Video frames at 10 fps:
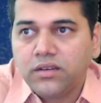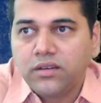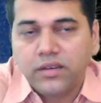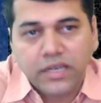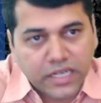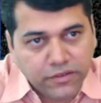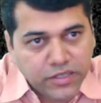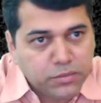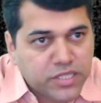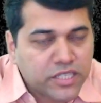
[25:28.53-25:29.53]

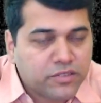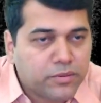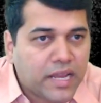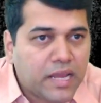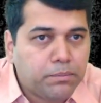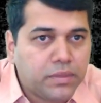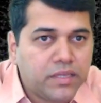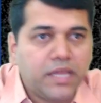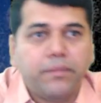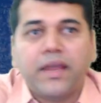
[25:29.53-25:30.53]
Rectification mistakes can happen.
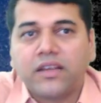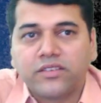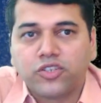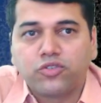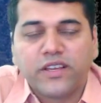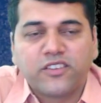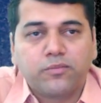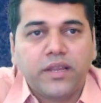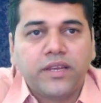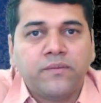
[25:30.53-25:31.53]
They may ask us to
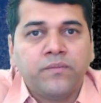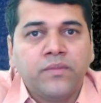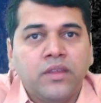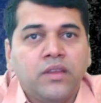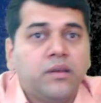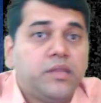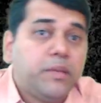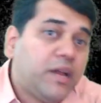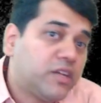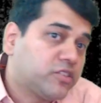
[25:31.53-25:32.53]
explain. They
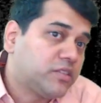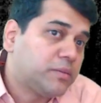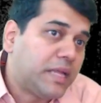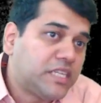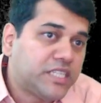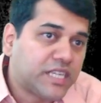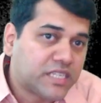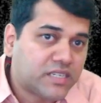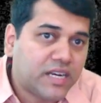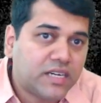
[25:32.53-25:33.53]
may ask us a balance sheet
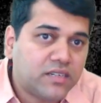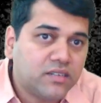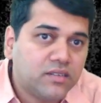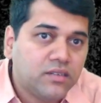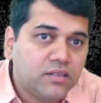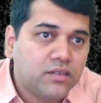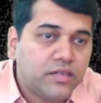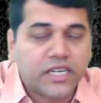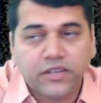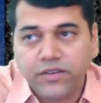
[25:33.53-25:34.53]
extract,
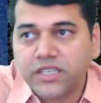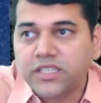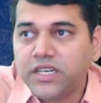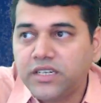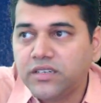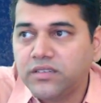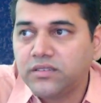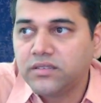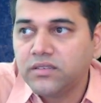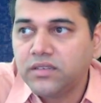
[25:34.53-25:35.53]
rectification
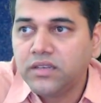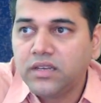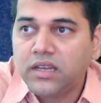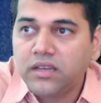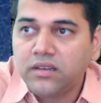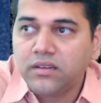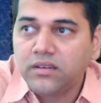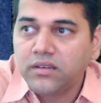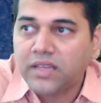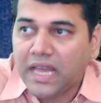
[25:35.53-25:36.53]
entries,
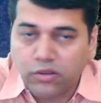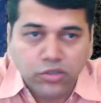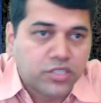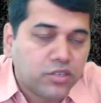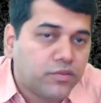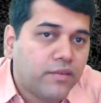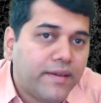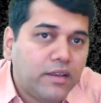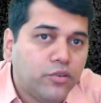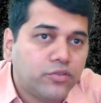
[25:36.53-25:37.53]
calculation of the
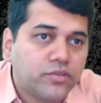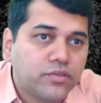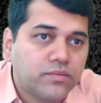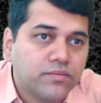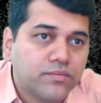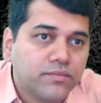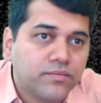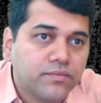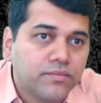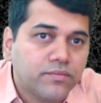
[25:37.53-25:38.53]
values.
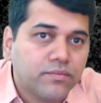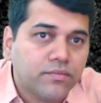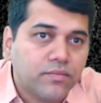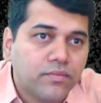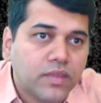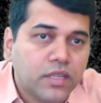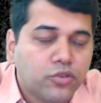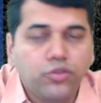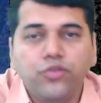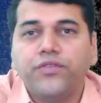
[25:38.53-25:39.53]
So,
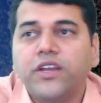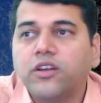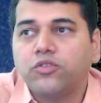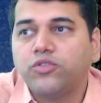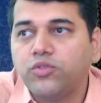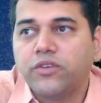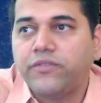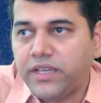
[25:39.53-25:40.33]
you figure out your way.